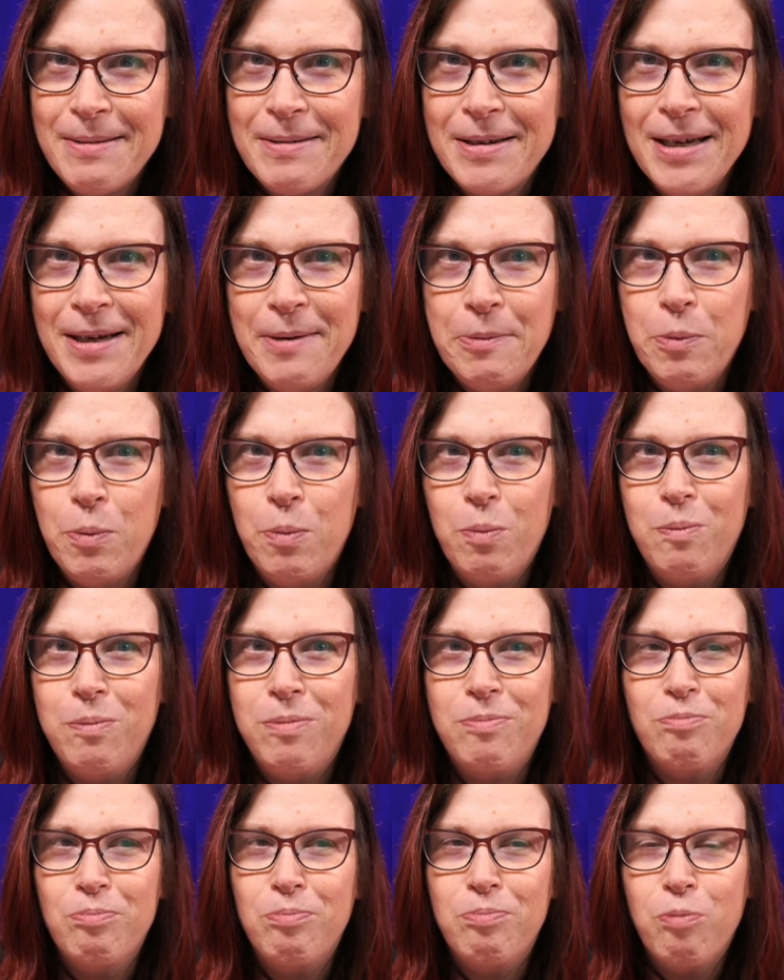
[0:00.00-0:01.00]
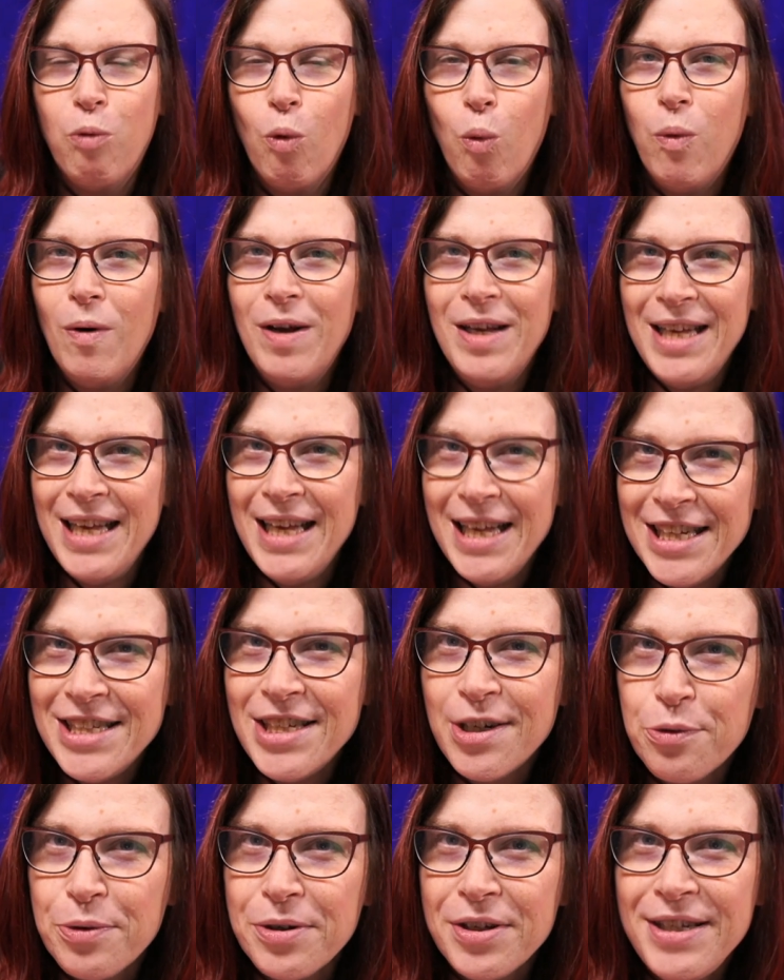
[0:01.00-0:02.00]
Is
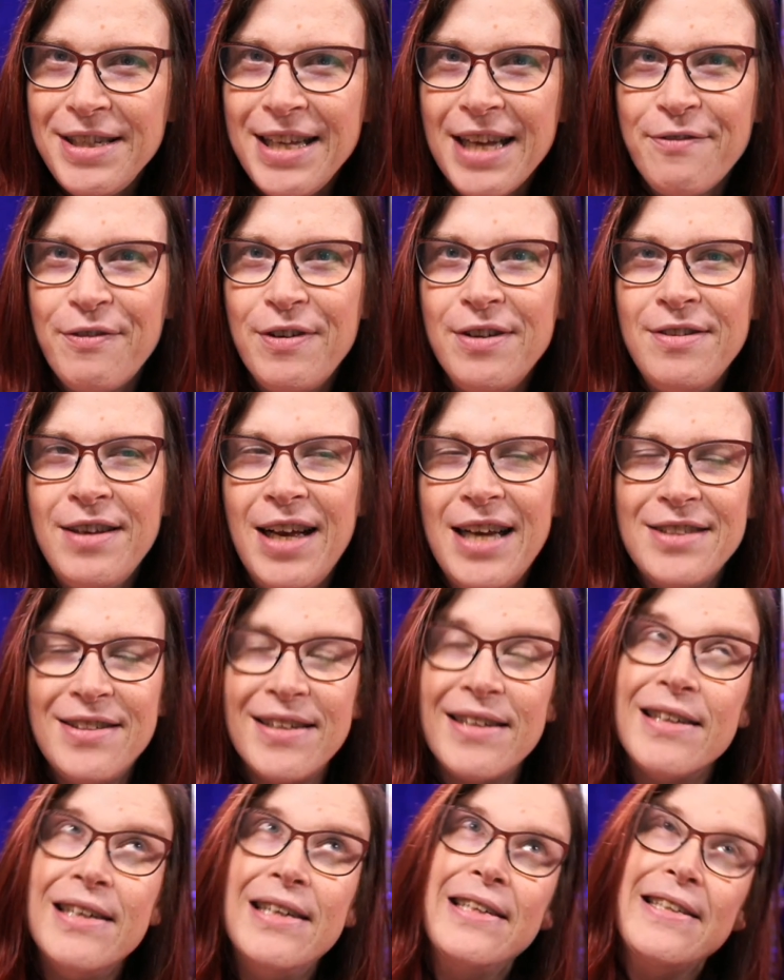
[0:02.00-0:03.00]
it really that fantastic?